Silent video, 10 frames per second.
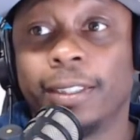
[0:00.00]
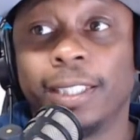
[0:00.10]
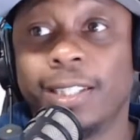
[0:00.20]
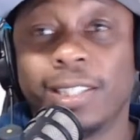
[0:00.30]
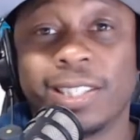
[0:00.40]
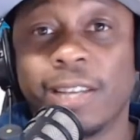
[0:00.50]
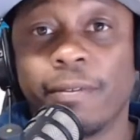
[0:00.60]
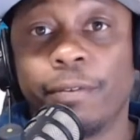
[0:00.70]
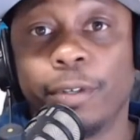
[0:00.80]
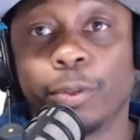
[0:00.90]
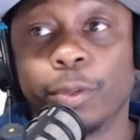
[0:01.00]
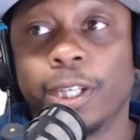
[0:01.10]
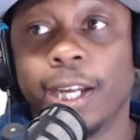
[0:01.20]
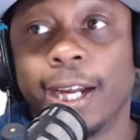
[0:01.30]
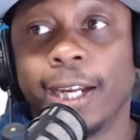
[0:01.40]
he's a 7'3"
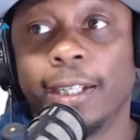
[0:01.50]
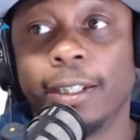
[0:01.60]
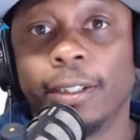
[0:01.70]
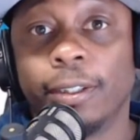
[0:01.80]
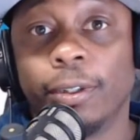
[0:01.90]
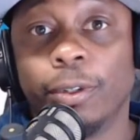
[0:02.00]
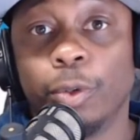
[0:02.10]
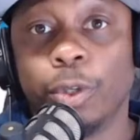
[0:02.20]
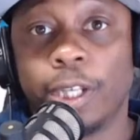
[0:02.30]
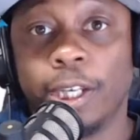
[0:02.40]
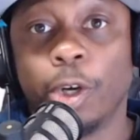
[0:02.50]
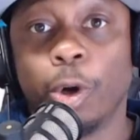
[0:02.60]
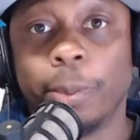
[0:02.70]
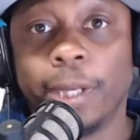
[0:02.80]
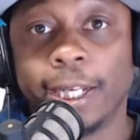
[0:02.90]
guy who can go
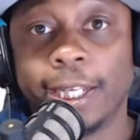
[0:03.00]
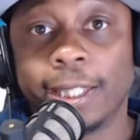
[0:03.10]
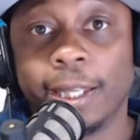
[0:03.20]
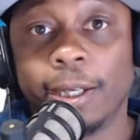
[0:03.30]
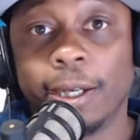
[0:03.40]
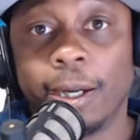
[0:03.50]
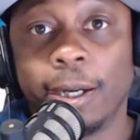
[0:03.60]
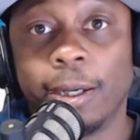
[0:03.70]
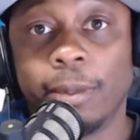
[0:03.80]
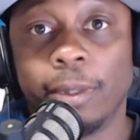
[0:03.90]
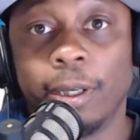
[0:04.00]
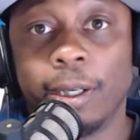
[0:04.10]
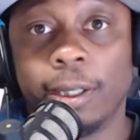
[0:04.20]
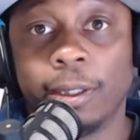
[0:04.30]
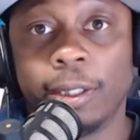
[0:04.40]
up there and get
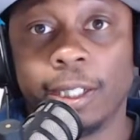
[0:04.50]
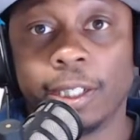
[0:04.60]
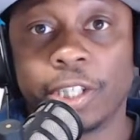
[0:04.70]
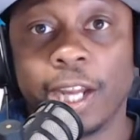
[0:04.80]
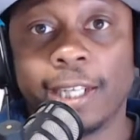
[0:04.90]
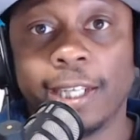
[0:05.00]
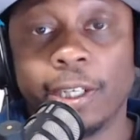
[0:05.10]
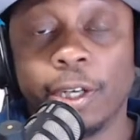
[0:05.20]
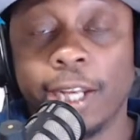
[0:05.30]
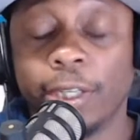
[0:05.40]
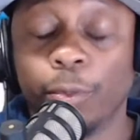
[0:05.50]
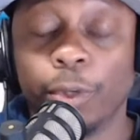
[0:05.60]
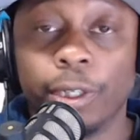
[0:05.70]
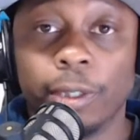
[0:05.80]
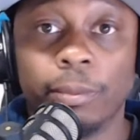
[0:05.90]
that get a shot at the
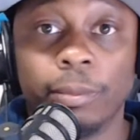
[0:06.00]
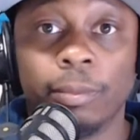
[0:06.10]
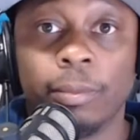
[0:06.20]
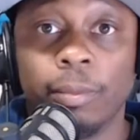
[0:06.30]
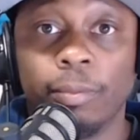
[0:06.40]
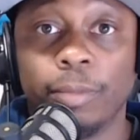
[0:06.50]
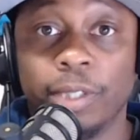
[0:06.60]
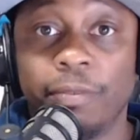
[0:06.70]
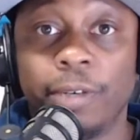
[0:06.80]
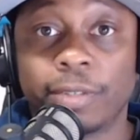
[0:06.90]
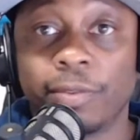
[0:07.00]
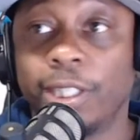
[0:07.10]
rim defensively.